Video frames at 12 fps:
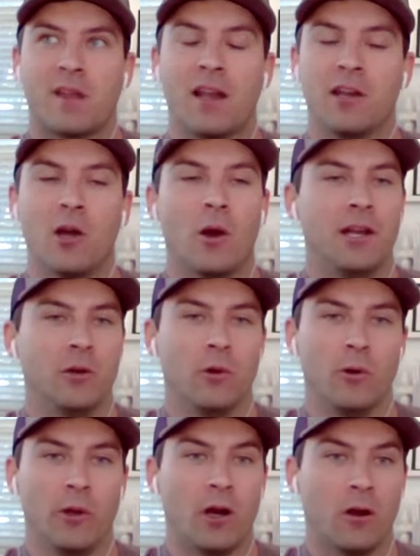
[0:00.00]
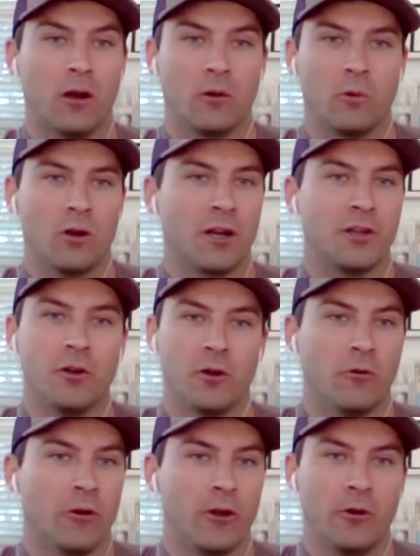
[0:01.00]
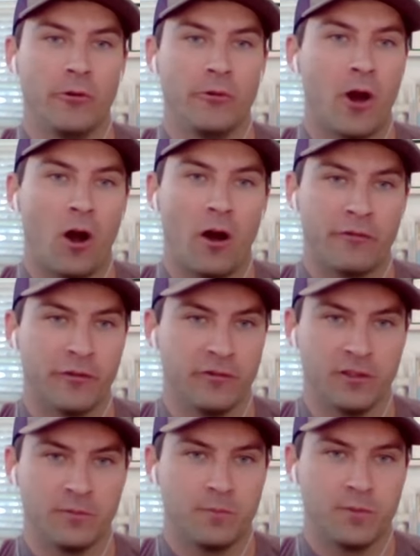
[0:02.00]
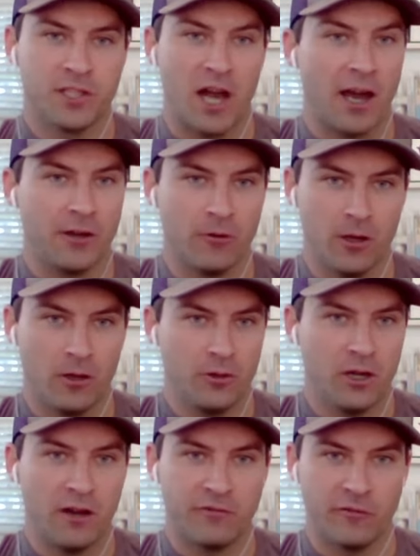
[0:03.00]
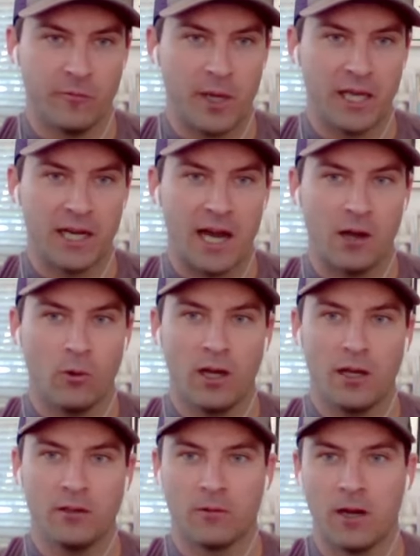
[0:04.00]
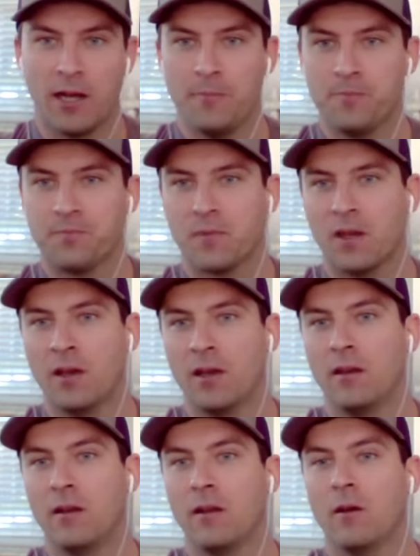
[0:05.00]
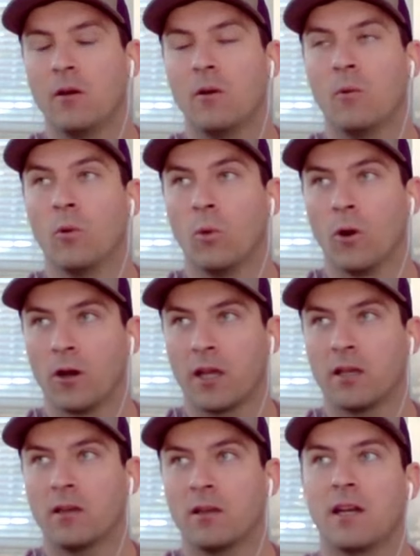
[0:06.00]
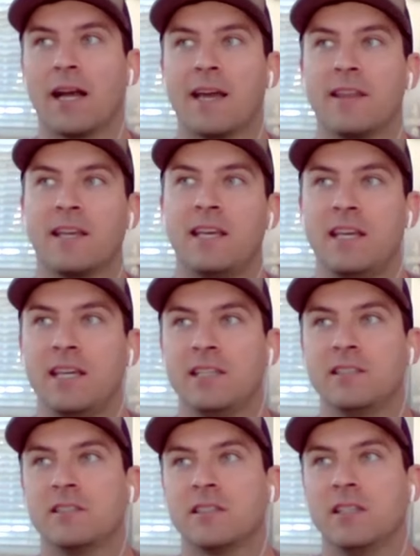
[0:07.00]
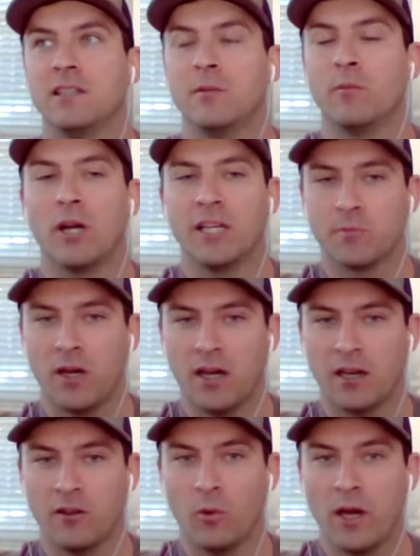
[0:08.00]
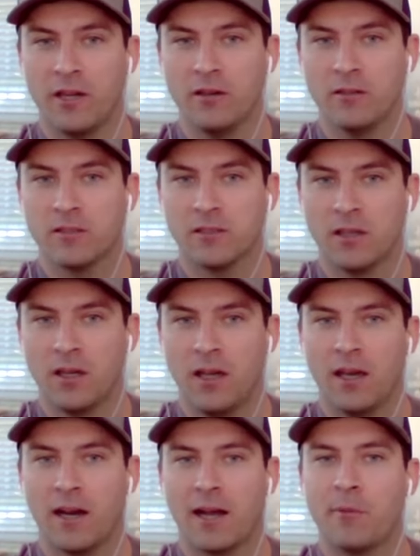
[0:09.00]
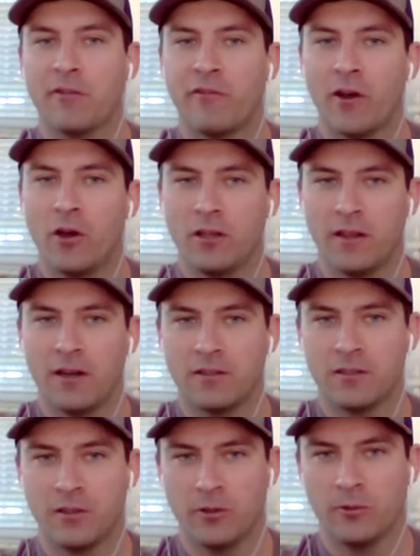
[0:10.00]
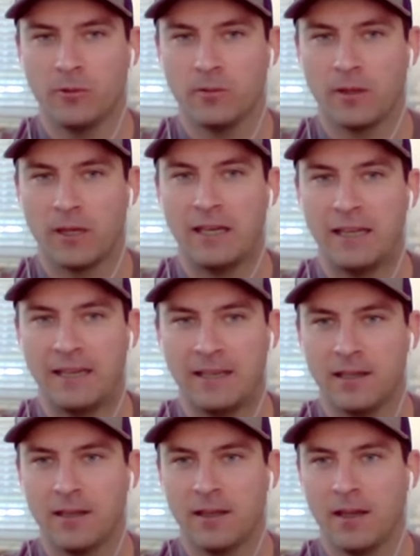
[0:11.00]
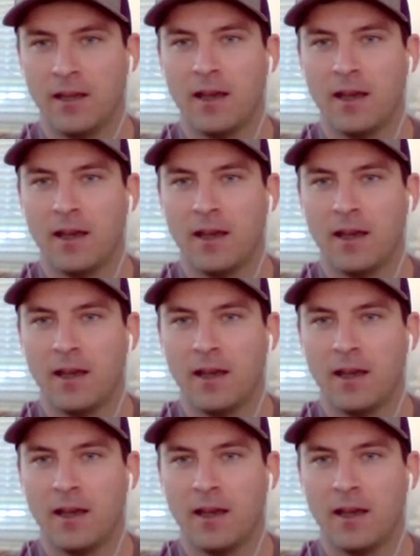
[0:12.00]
I had no idea where we are. We're on a dirt road off of a side road off of a main highway, right? And we're working, and I got the keys in the breast pocket of the waiters. I got my phone in there too, like an idiot.